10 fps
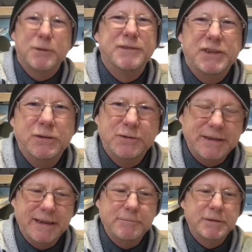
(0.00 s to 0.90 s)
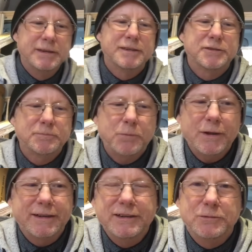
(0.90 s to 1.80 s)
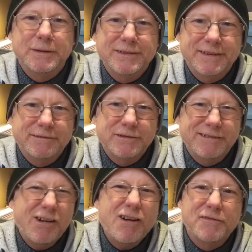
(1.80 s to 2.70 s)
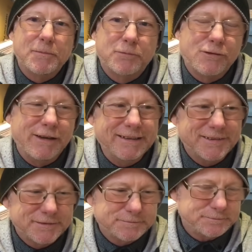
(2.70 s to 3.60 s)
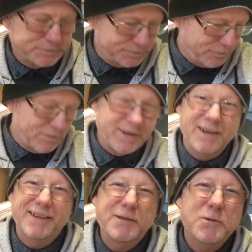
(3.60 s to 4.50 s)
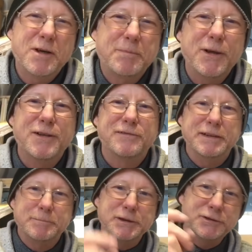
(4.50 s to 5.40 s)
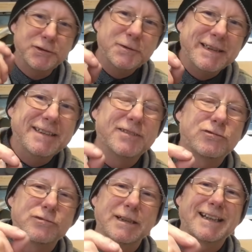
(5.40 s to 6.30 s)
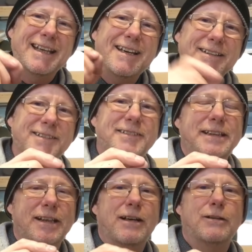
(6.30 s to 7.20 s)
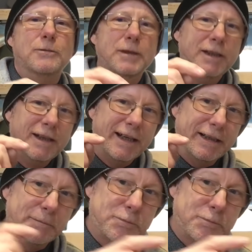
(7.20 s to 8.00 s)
bother using them, just buy these ones. They're half the price, and they work perfect, but you do need to drill a countersink hole and a